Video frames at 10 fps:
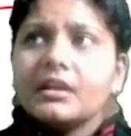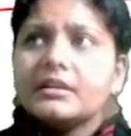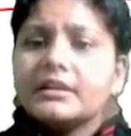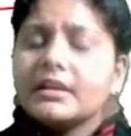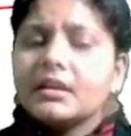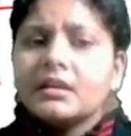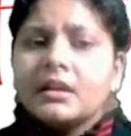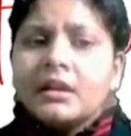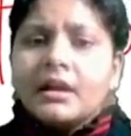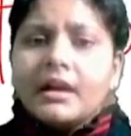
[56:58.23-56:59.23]
Okay,
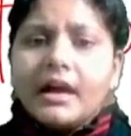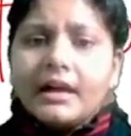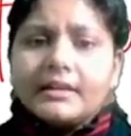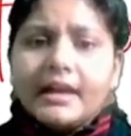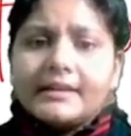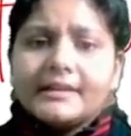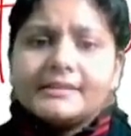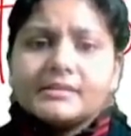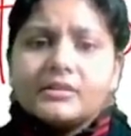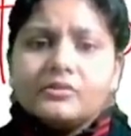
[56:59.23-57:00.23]
that
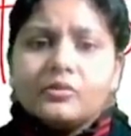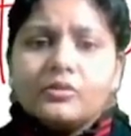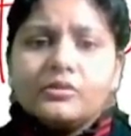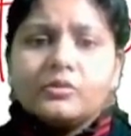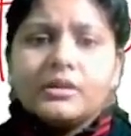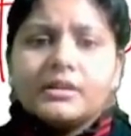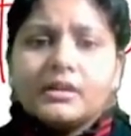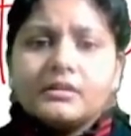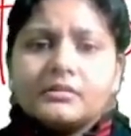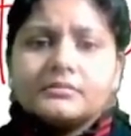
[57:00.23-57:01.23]
is known to other,